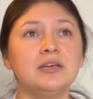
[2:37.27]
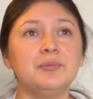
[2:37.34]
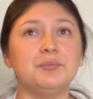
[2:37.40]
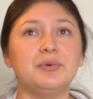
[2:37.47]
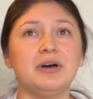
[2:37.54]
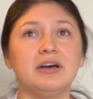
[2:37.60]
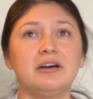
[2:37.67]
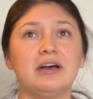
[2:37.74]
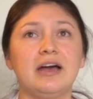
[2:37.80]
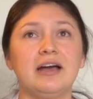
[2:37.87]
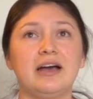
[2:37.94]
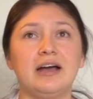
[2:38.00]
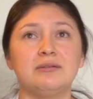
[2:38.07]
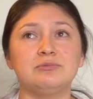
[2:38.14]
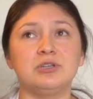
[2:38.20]
but
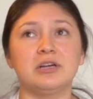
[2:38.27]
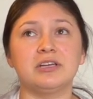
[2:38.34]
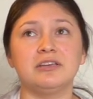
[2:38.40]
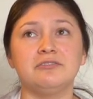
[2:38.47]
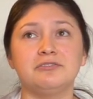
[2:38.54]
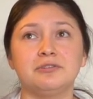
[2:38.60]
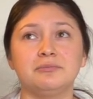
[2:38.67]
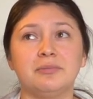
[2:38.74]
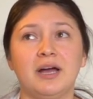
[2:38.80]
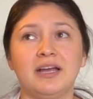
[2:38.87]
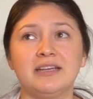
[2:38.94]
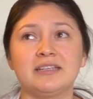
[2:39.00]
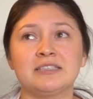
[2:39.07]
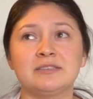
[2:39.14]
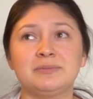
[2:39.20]
I'm talking from my
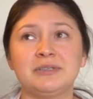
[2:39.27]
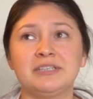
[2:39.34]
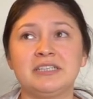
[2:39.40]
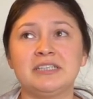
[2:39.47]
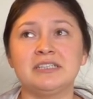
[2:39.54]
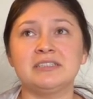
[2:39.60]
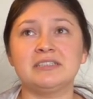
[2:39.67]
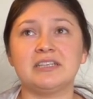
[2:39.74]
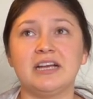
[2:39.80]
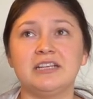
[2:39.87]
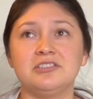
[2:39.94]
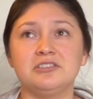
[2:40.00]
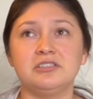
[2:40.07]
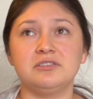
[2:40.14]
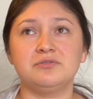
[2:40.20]
experience. I
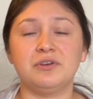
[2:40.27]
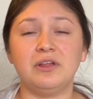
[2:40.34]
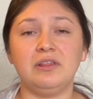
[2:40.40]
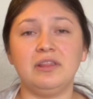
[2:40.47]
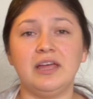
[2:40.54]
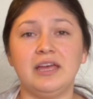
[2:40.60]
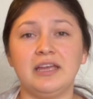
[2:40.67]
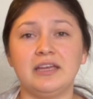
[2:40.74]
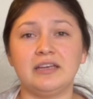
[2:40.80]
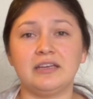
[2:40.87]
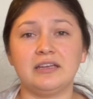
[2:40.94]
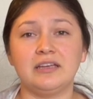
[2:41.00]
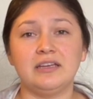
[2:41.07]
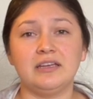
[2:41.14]
just felt like